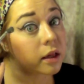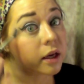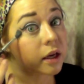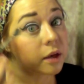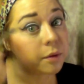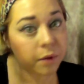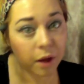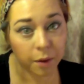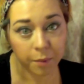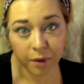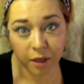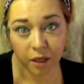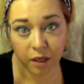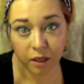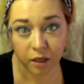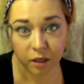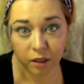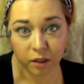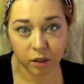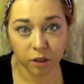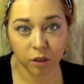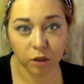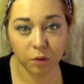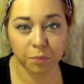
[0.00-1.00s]
Might be any
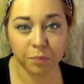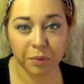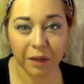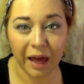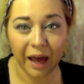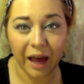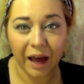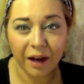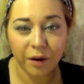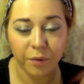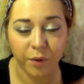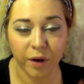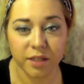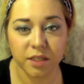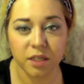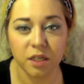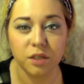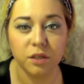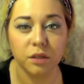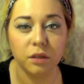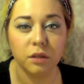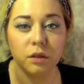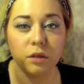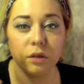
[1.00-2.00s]
little black
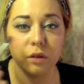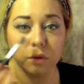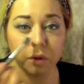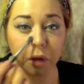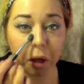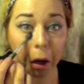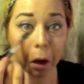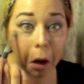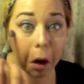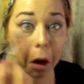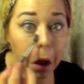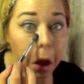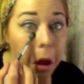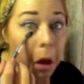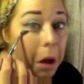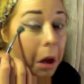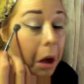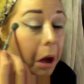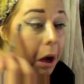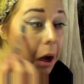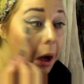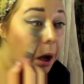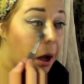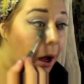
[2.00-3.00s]
residue or
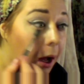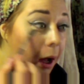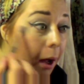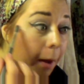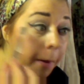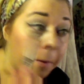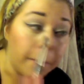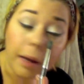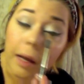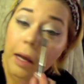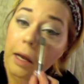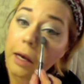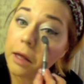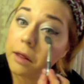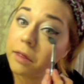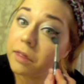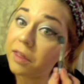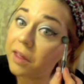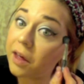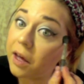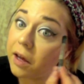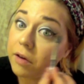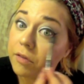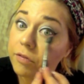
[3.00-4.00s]

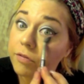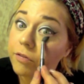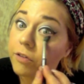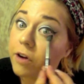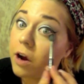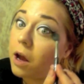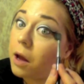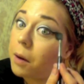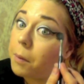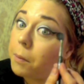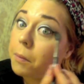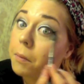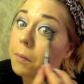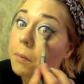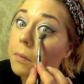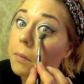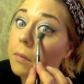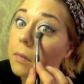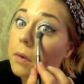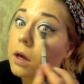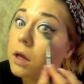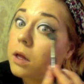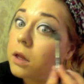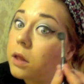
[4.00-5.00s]
anything from
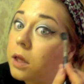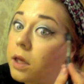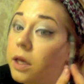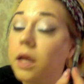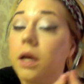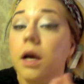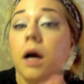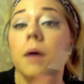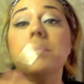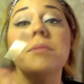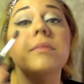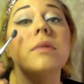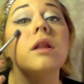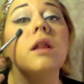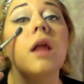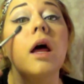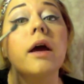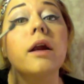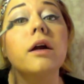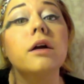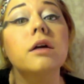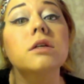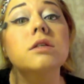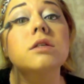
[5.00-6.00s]
cleaning up the liner to
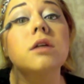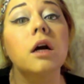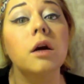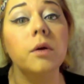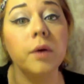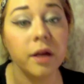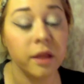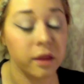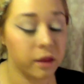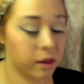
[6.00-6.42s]
start with.